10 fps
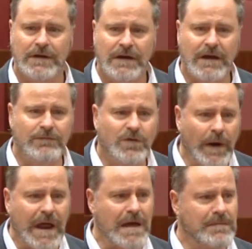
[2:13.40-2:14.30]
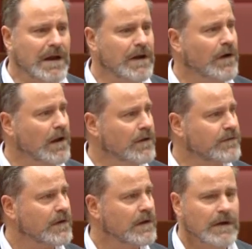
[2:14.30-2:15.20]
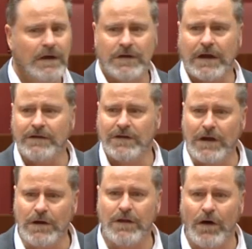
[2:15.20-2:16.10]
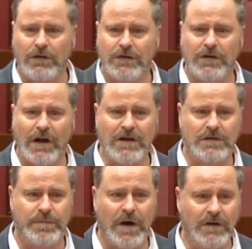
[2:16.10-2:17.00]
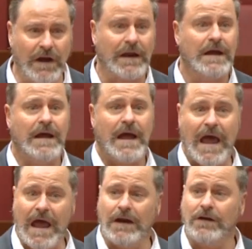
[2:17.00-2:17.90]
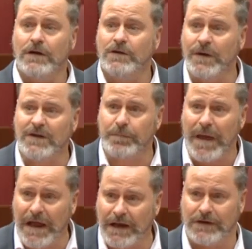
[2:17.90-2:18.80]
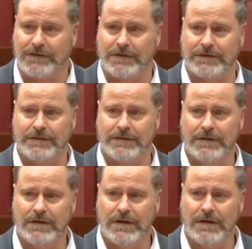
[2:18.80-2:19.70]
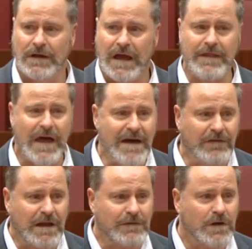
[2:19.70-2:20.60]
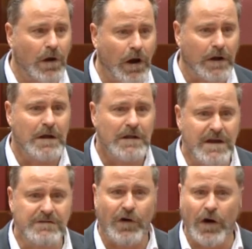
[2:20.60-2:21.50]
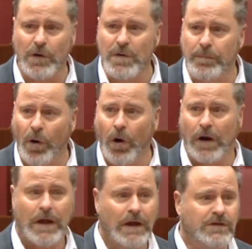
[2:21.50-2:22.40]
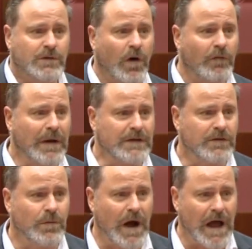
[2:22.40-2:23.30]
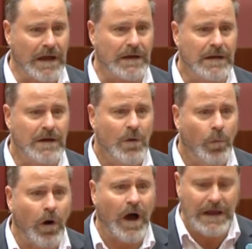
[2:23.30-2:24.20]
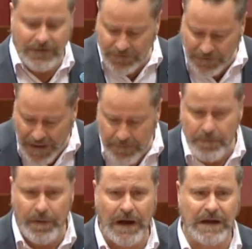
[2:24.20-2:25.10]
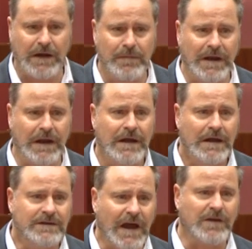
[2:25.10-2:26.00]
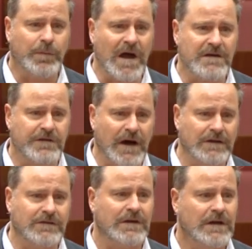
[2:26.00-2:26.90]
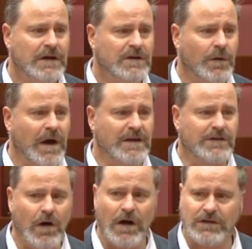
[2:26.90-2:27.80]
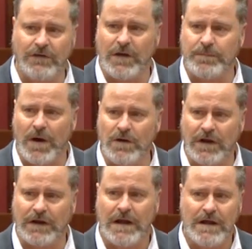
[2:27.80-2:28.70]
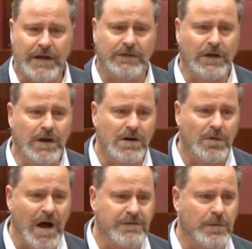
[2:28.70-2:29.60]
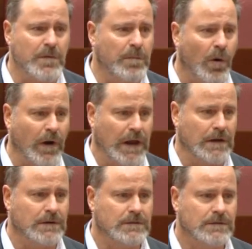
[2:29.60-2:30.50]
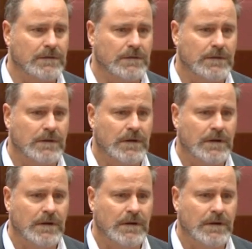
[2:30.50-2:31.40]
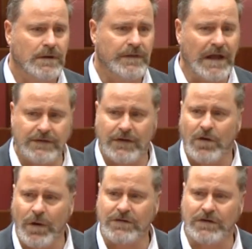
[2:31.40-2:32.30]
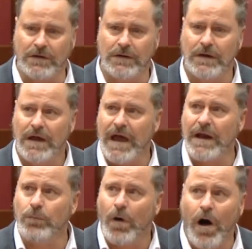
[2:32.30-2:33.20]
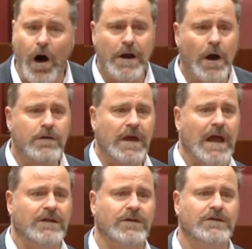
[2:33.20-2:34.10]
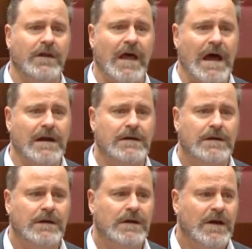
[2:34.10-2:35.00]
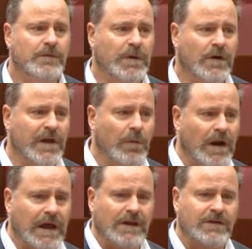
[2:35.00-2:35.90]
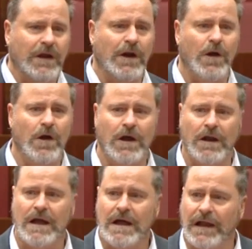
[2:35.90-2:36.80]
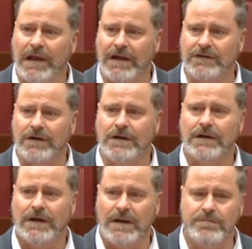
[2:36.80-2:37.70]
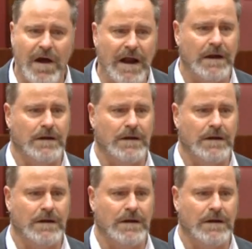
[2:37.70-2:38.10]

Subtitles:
Give them $28 million to continue the oxygenation project and to expand it. And they haven't even got their final report. It's 12 months away. Why is the Labor Party committing taxpayer funds to a scientific project that's a year away from reporting? That's the question. And I know the answer to that. It's because they want to get Senator Urquhart elected in Braddon.